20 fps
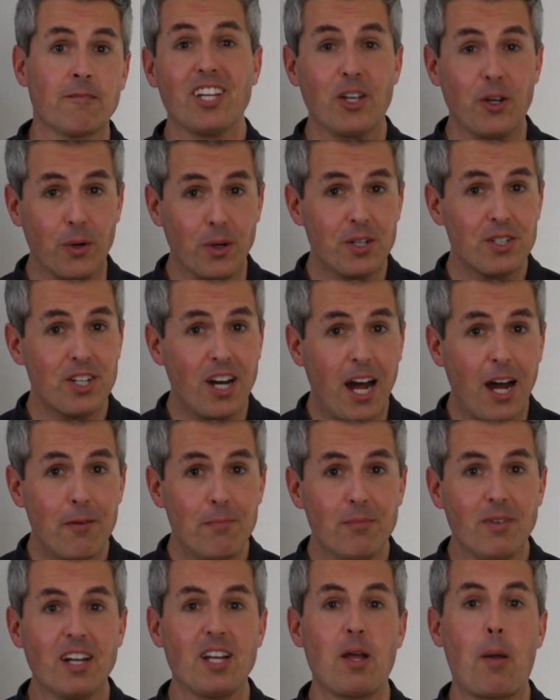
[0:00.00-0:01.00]
Your
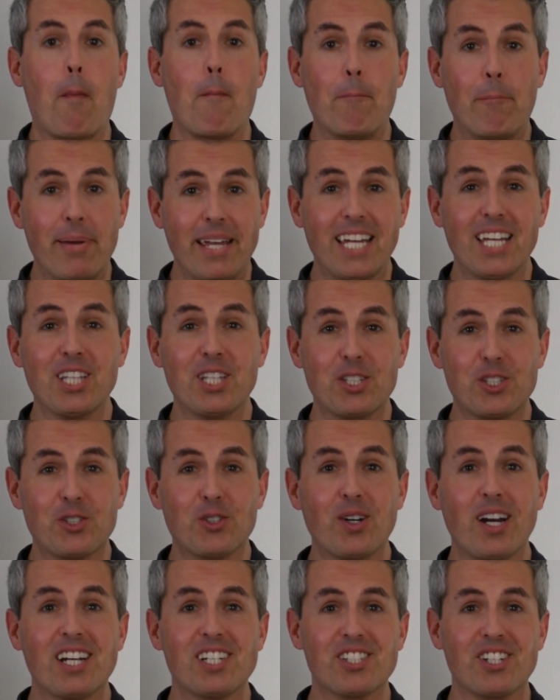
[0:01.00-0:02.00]
job? Be the
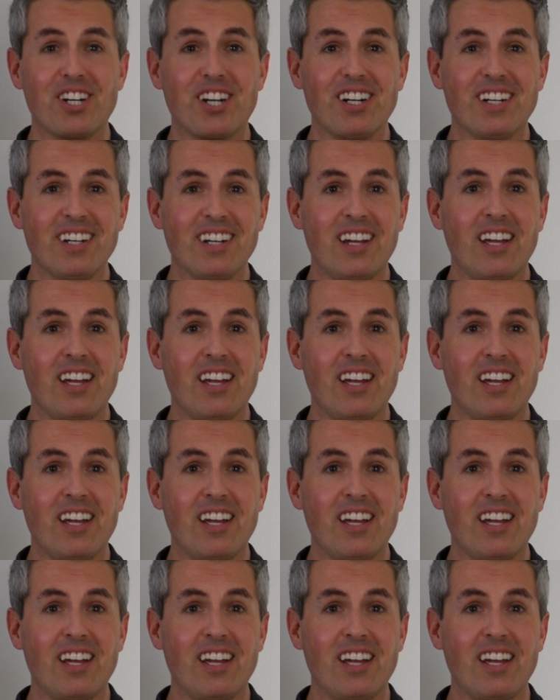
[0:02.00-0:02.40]
treasure.